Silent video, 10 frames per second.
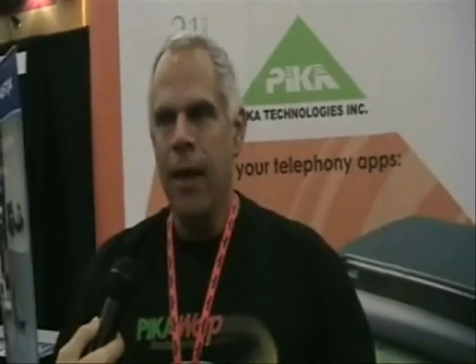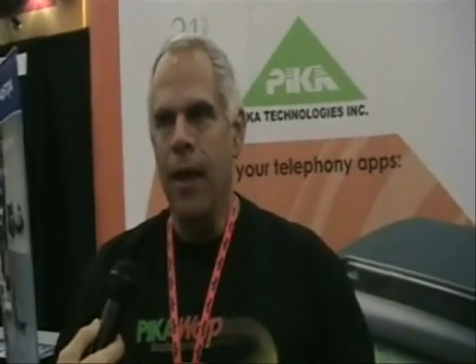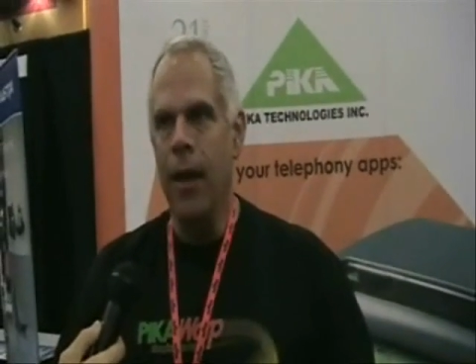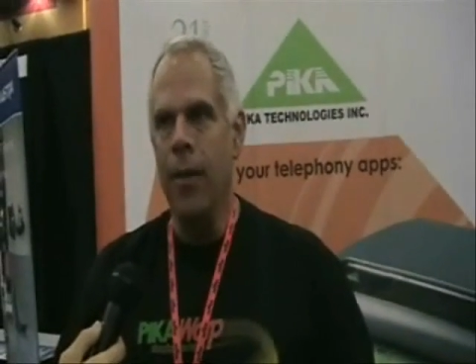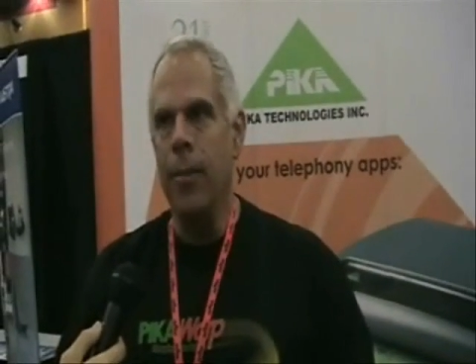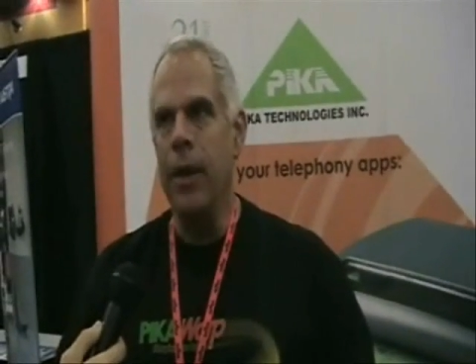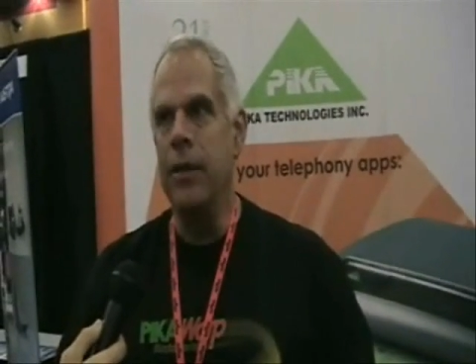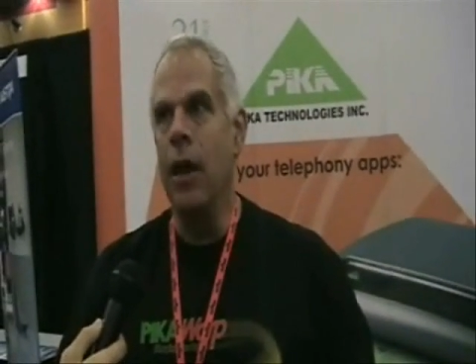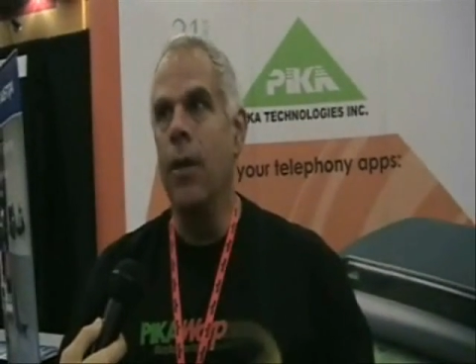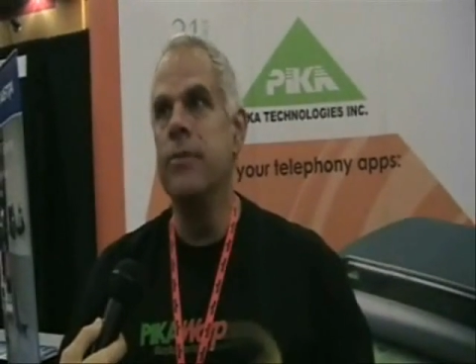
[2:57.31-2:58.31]

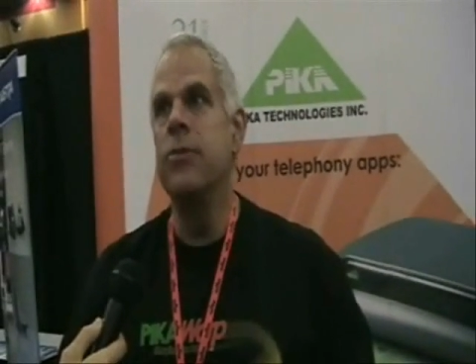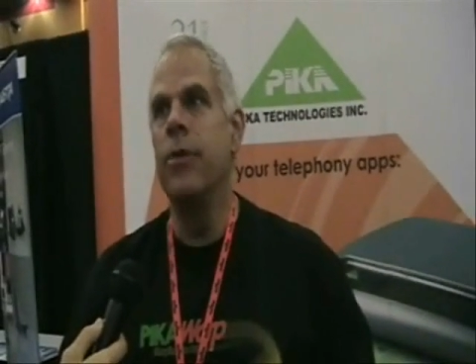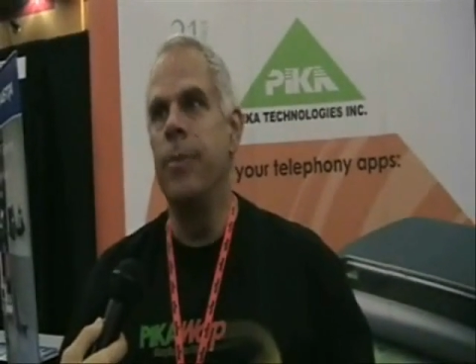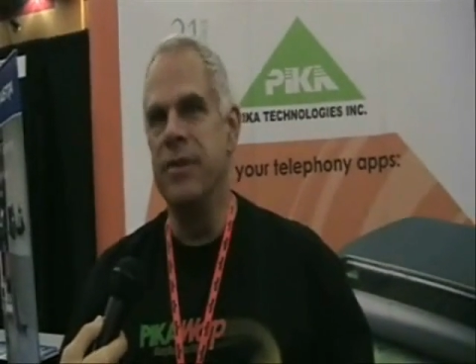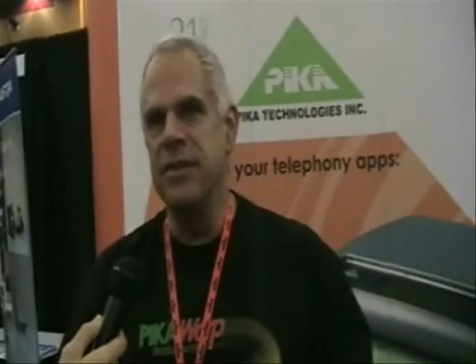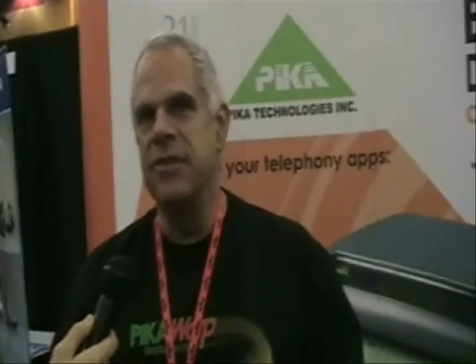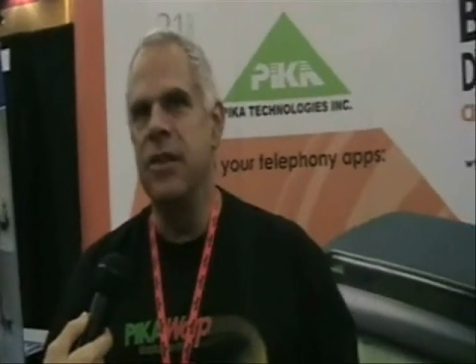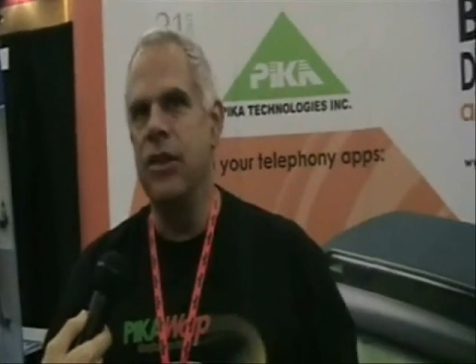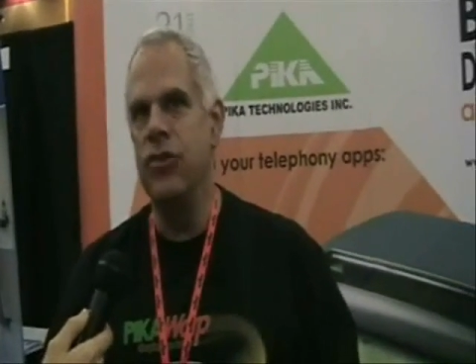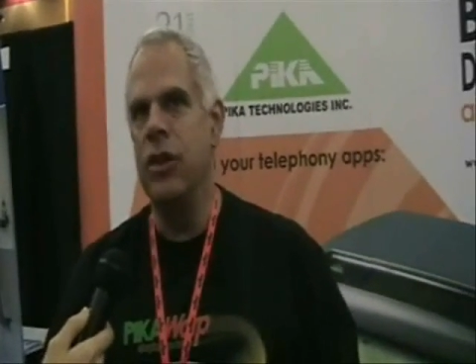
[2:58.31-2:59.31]
It comes with
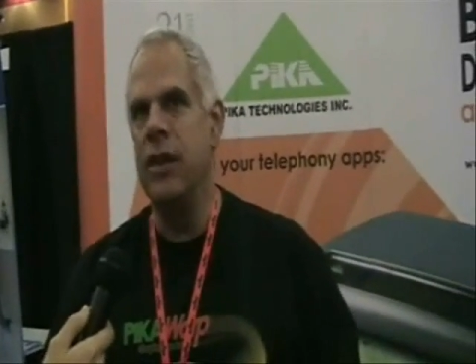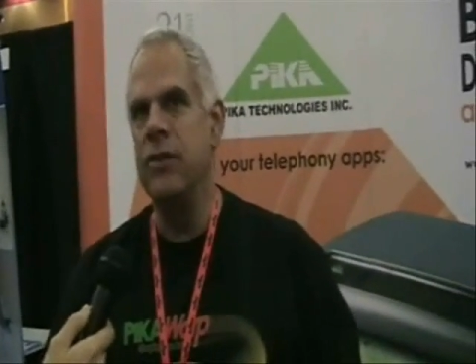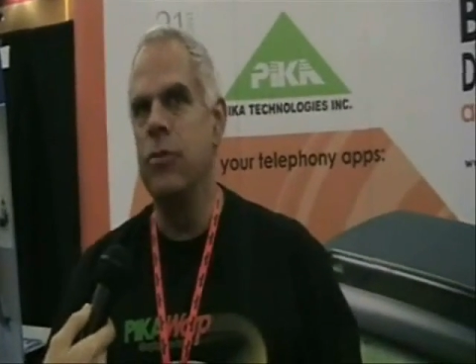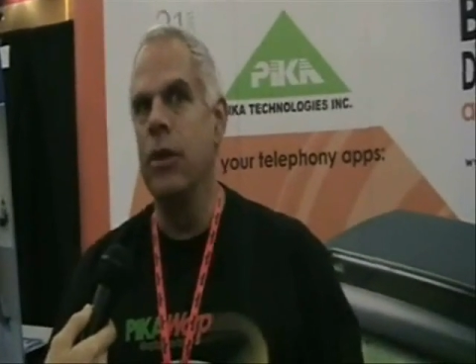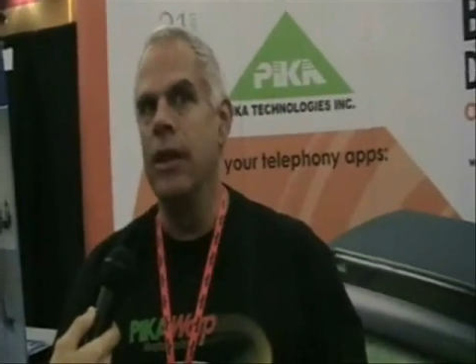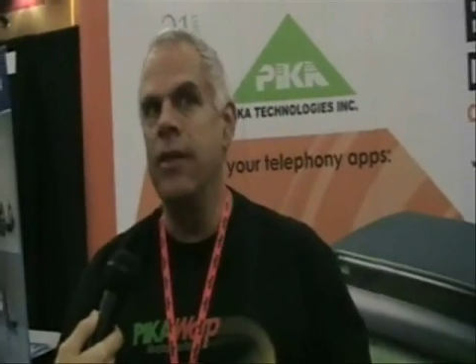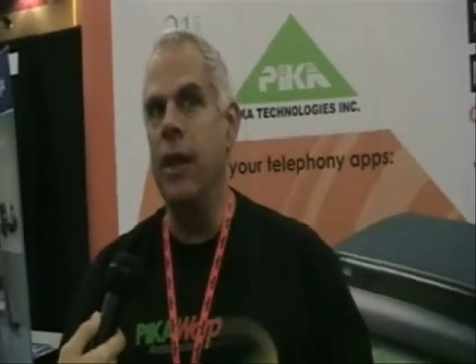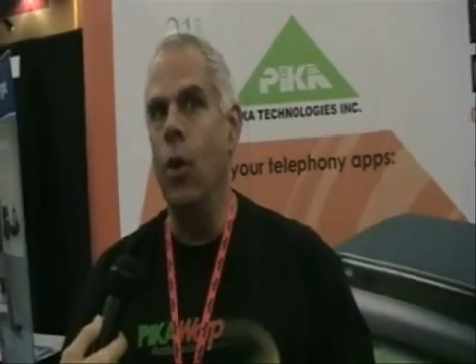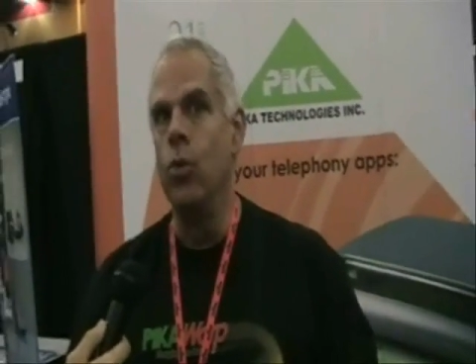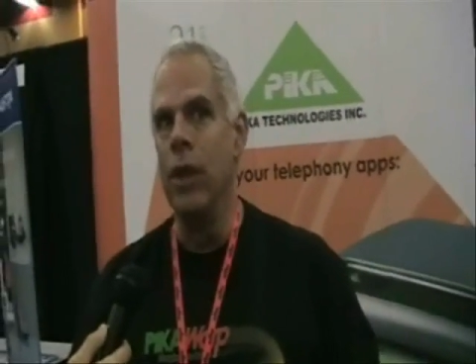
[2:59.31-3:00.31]
Business Edition. That's really
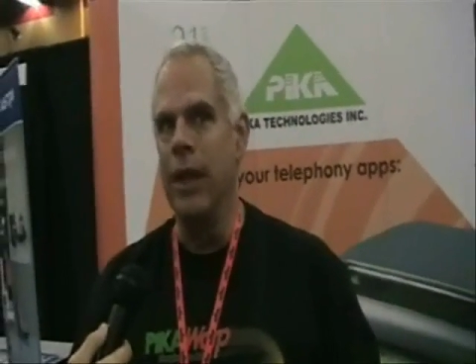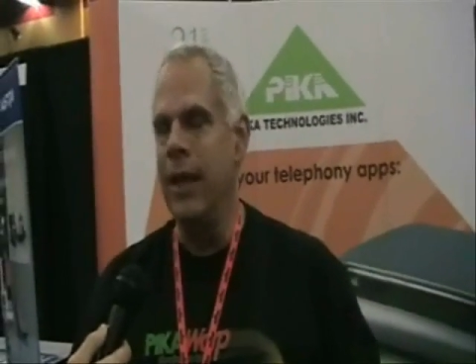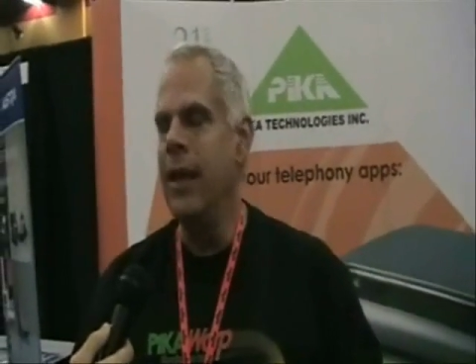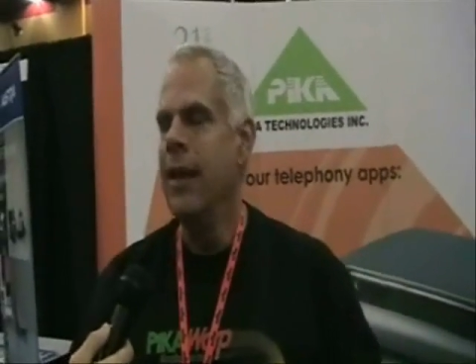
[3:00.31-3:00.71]
the only